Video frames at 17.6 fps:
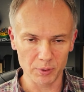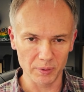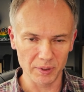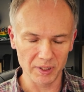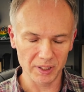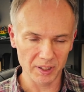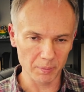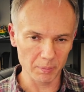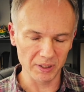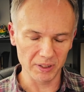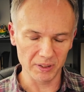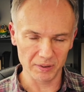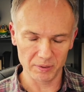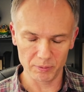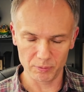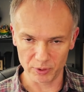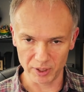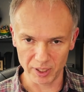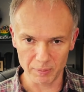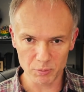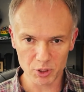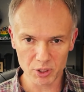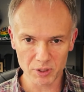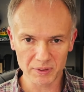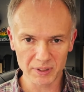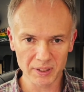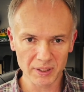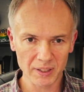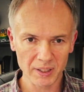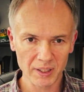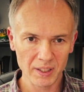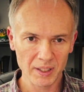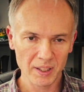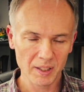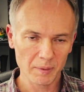to inhibit frame shifting
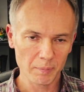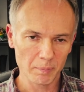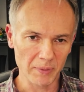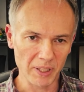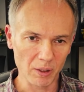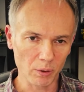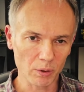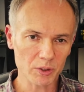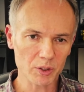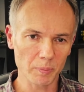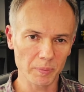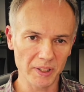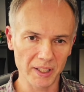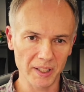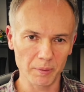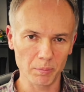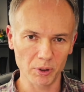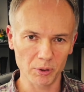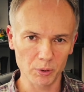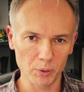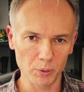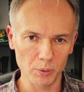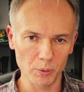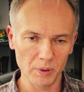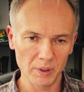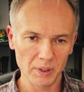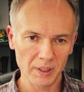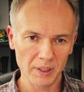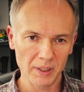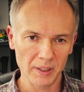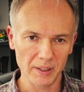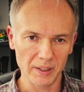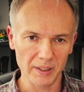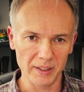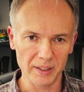may also be able to
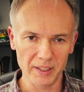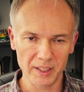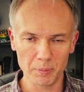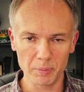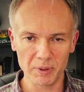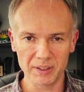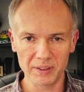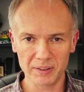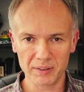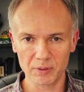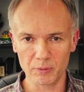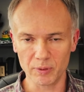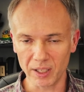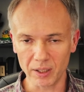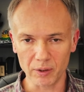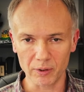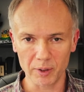inhibit viral